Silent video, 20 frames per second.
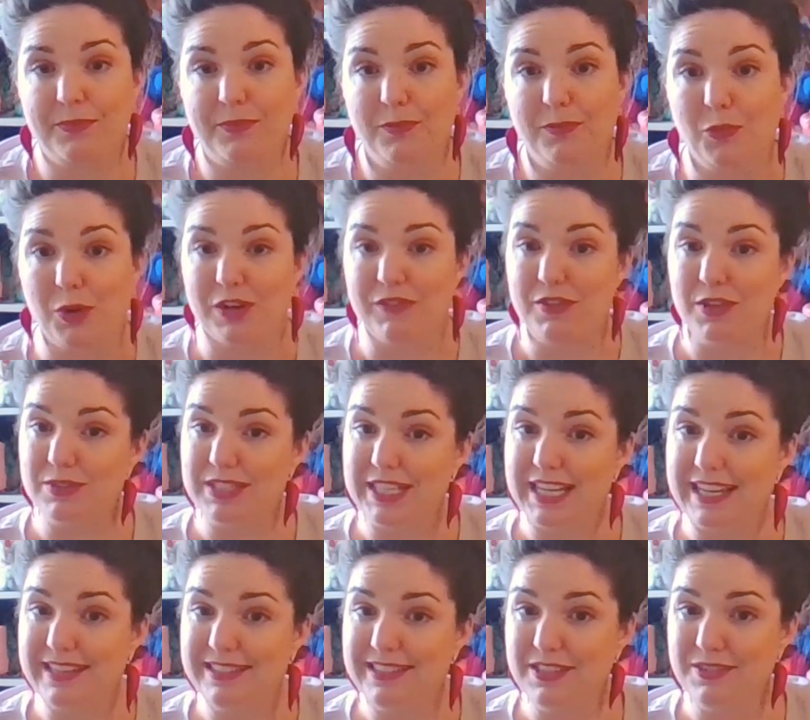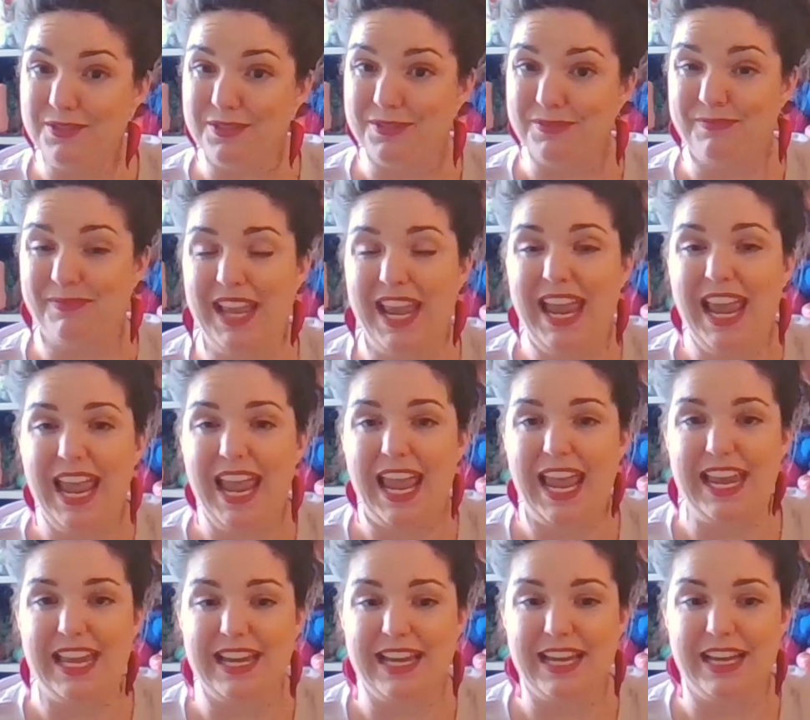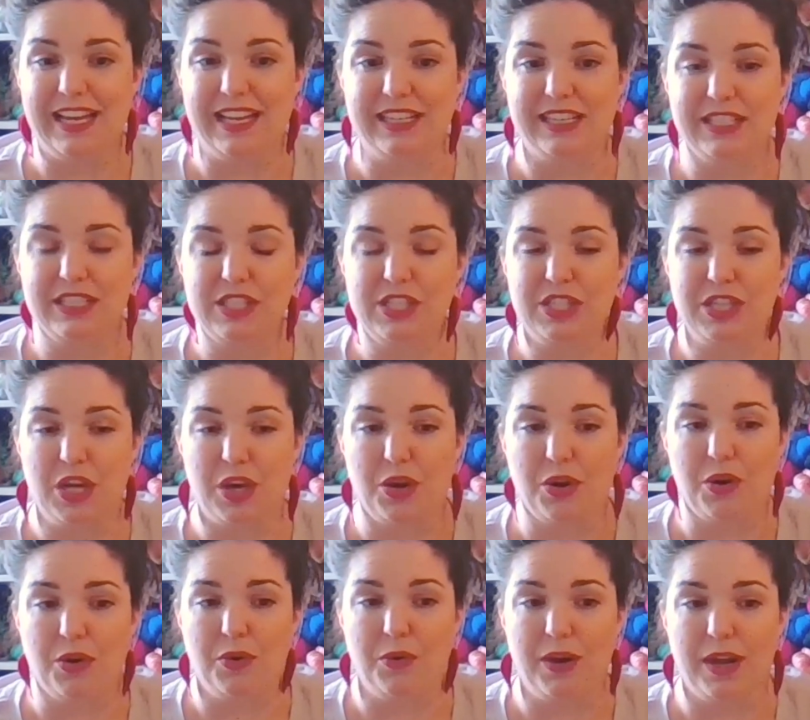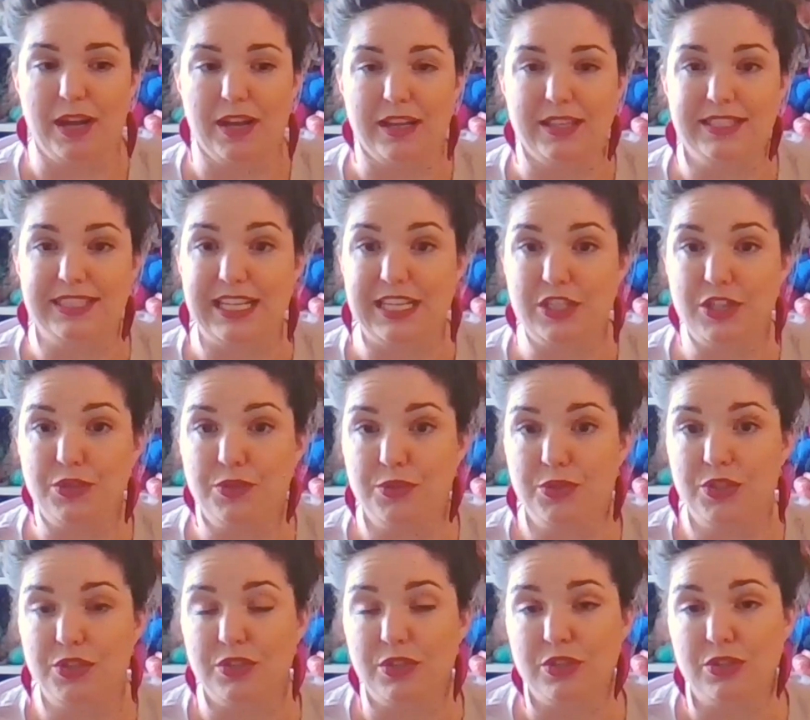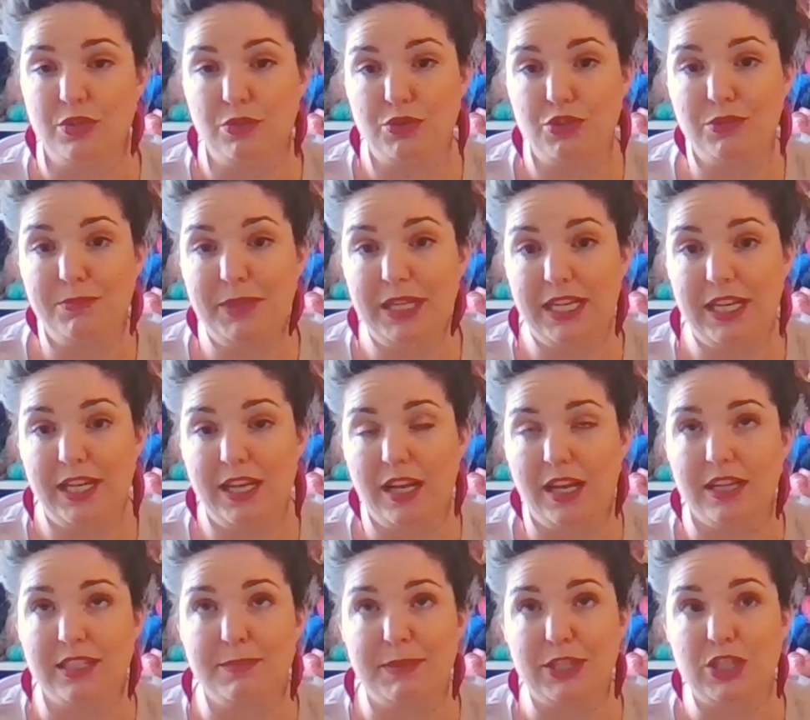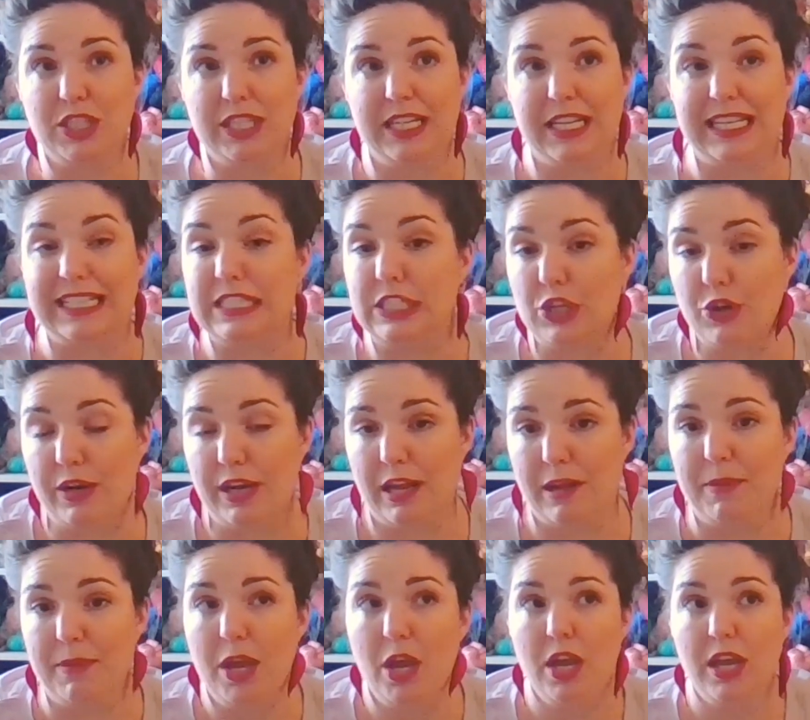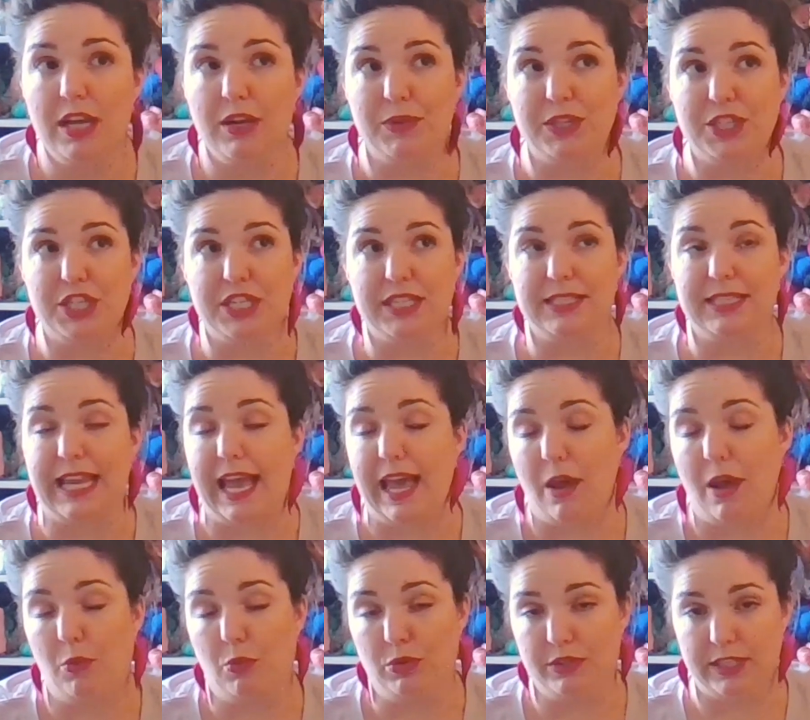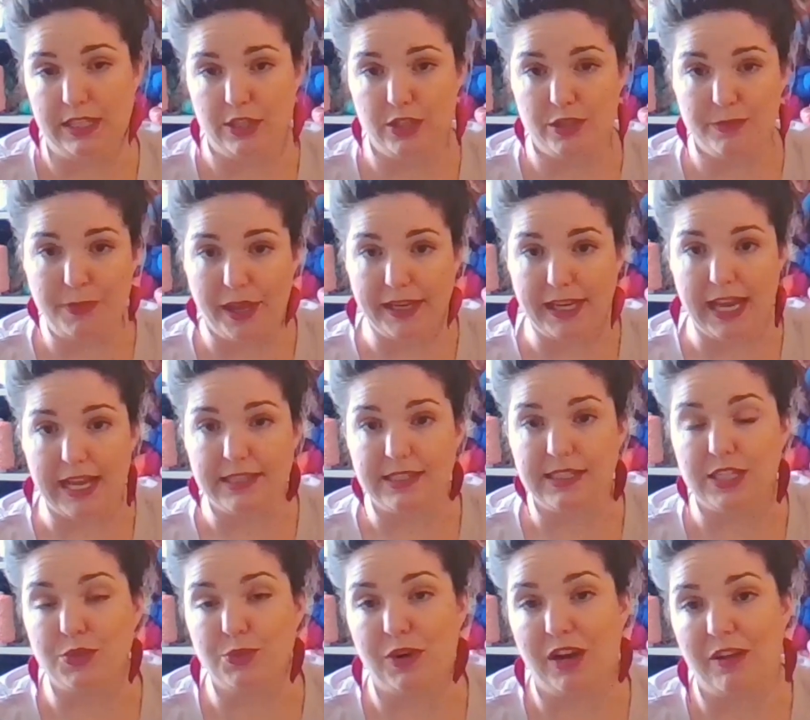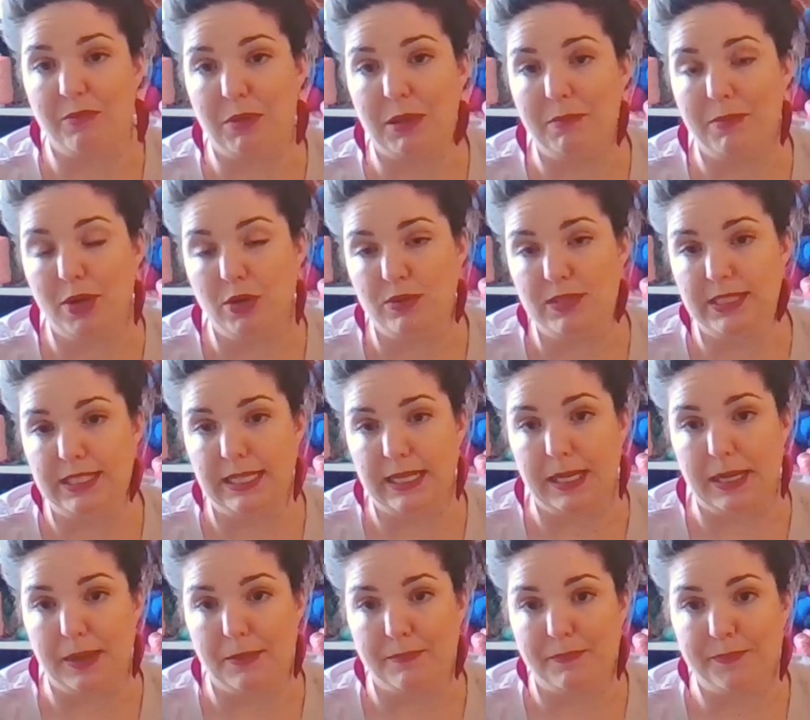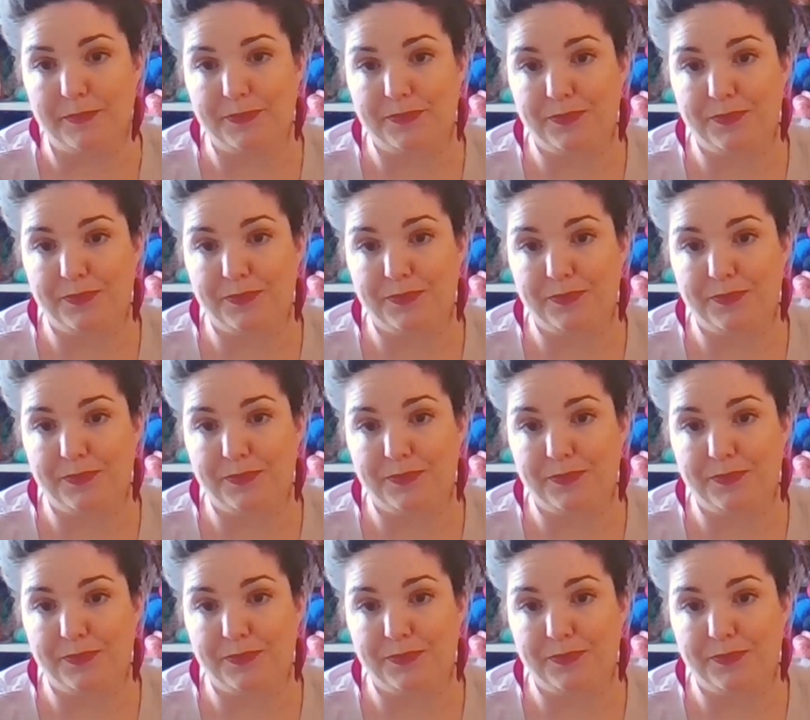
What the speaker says: one of those again soon. And so stay tuned to the social media, especially Instagram, which is at Wool Slayers Podcast. That's where I've been posting